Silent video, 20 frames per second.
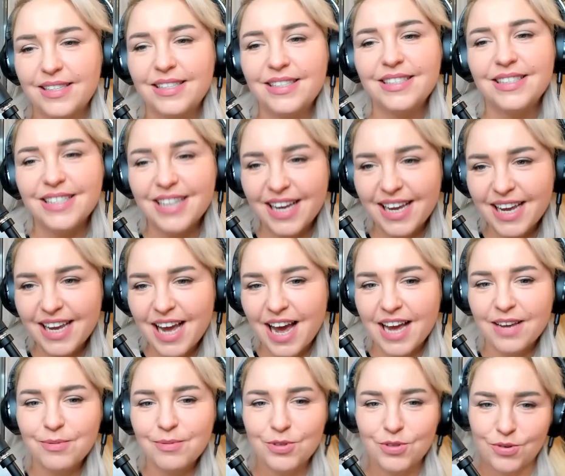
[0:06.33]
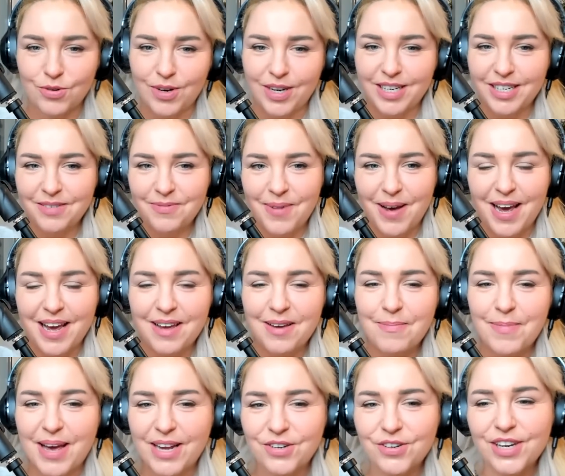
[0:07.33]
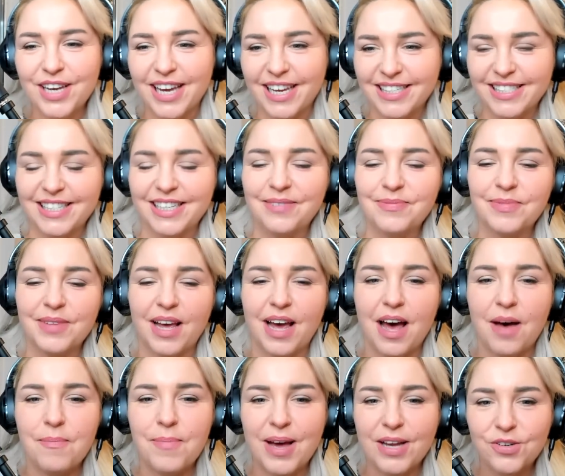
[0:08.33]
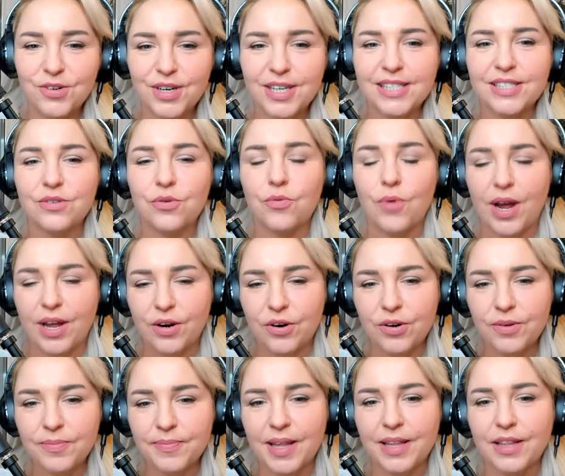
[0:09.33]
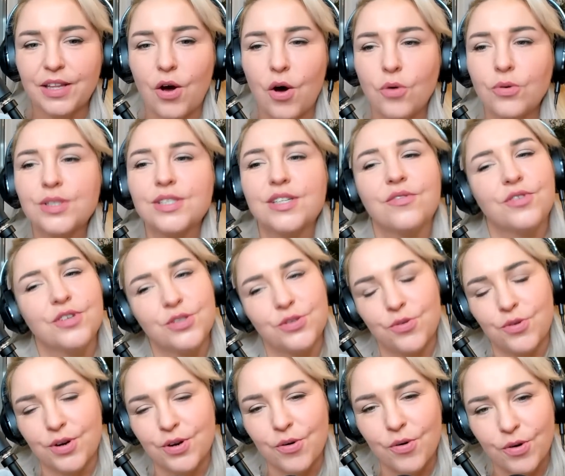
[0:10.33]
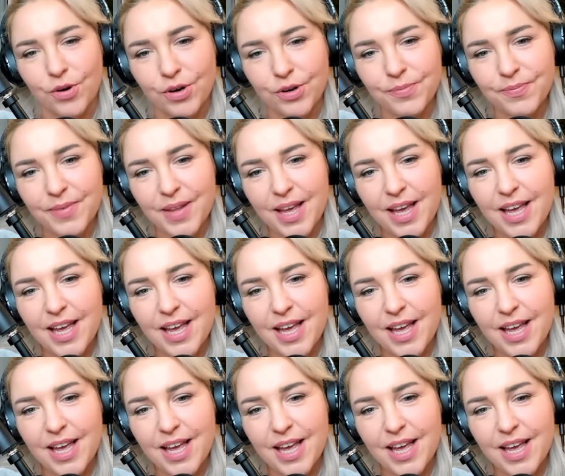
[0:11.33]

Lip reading: Today, I am joined by Patrick Casey. Patrick is a writer and the host of Restoring Order.